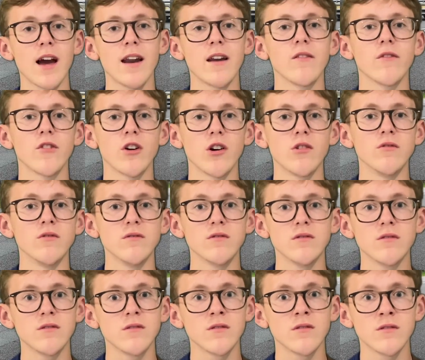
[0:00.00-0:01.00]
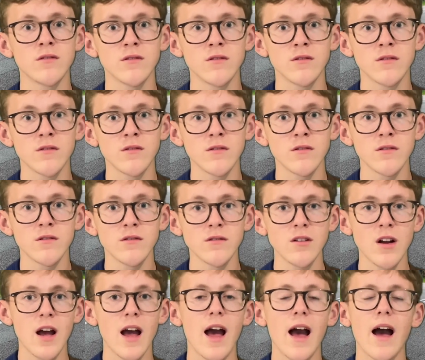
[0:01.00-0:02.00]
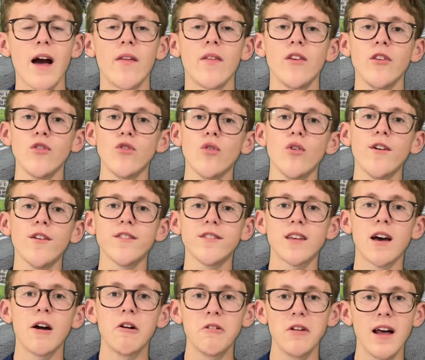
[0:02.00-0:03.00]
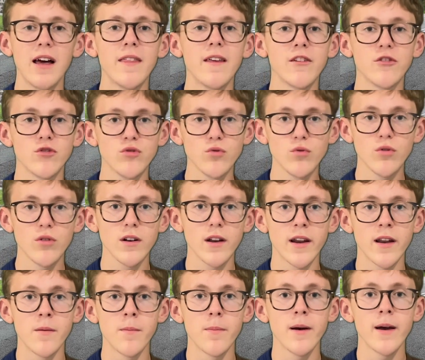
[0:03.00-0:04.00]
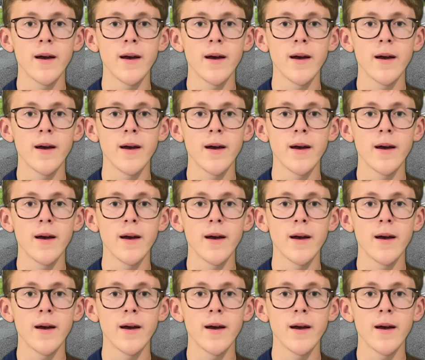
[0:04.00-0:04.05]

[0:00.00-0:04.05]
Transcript: of go and they sort of sound like they're struggling a bit.